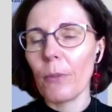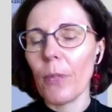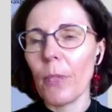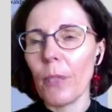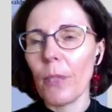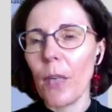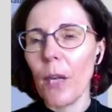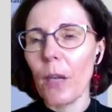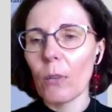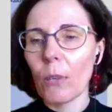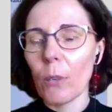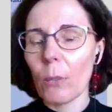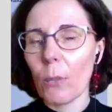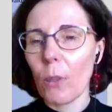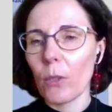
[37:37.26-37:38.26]
filling
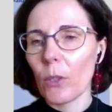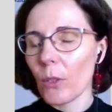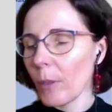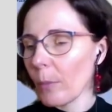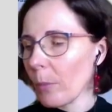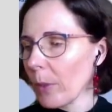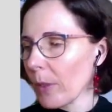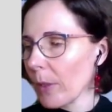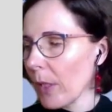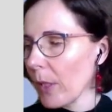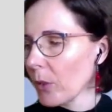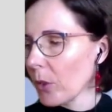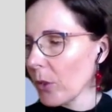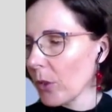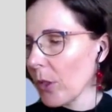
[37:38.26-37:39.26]
out a project
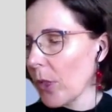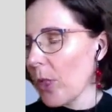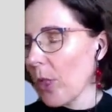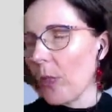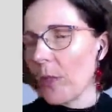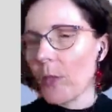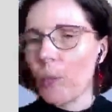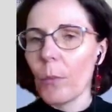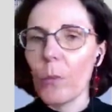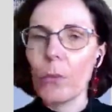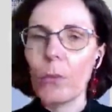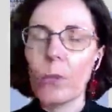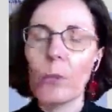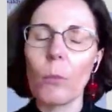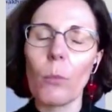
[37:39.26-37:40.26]
application. The
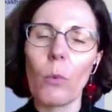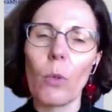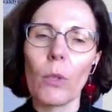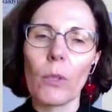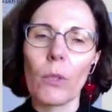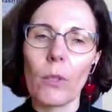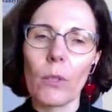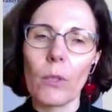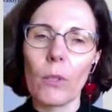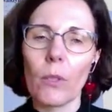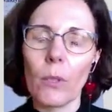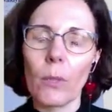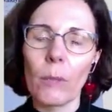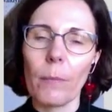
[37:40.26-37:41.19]
most important